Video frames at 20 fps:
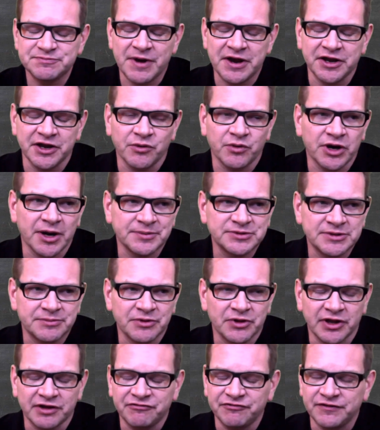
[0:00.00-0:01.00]
spending went up
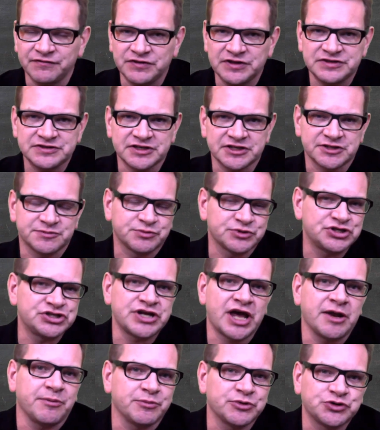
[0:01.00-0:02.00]
something like
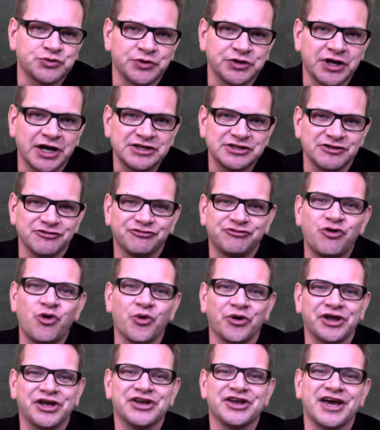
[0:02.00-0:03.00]
56% between
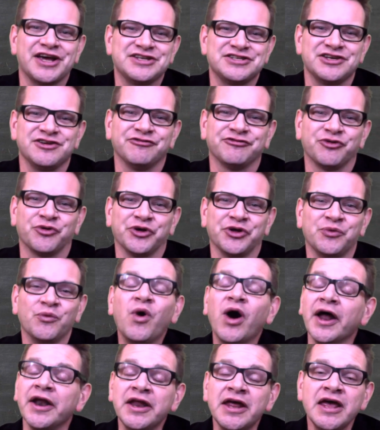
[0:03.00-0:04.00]
1940 and
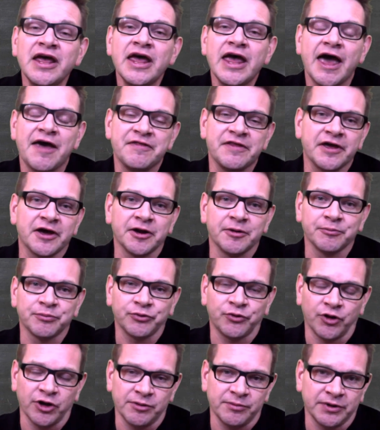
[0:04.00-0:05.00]
1941, and the
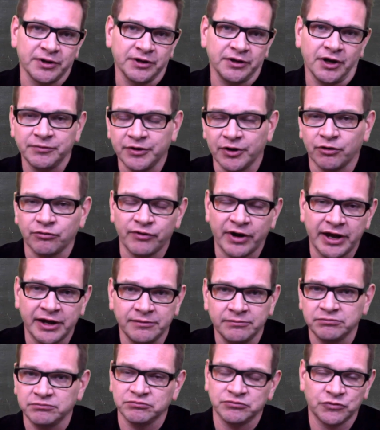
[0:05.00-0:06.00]
unemployment you know,
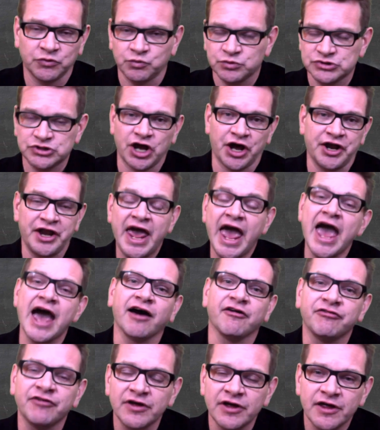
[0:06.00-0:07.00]
rate was cut in
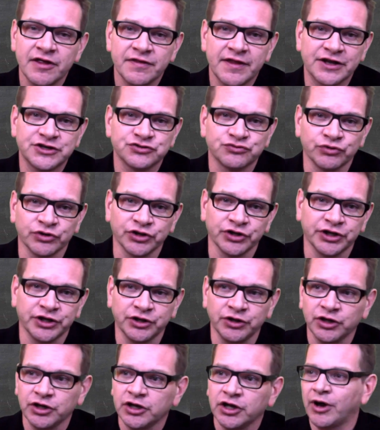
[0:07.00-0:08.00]
half. That's
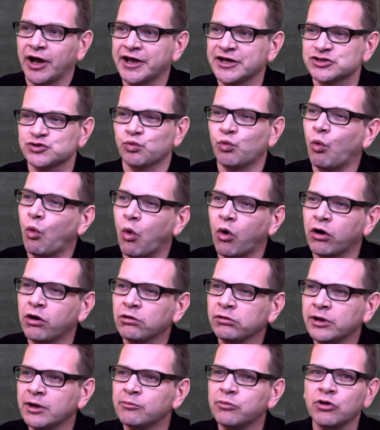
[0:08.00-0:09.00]
really, I guess,
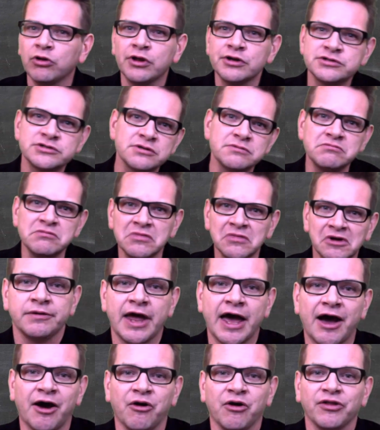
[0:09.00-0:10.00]
war liberalism.
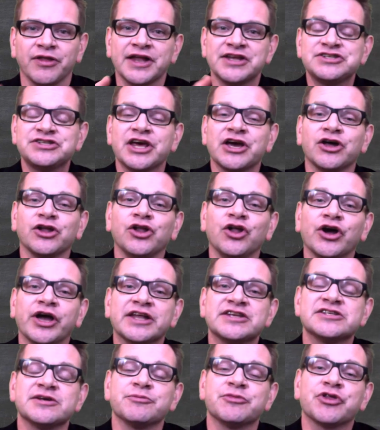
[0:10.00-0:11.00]
Now, let's take a
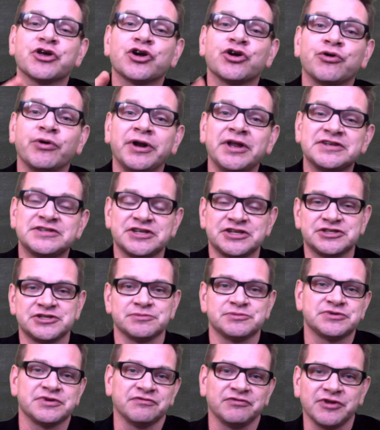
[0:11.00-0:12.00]
look at some of the
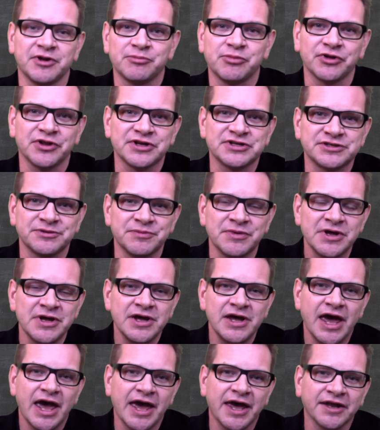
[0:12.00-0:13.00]
criticisms of liberalism
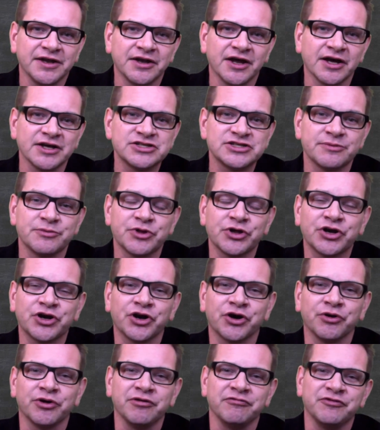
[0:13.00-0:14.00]
and uh, some of the
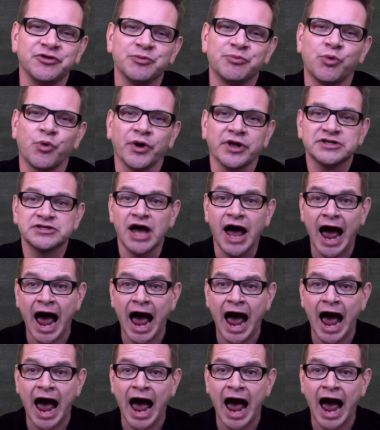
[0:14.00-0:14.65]
current viewpoints.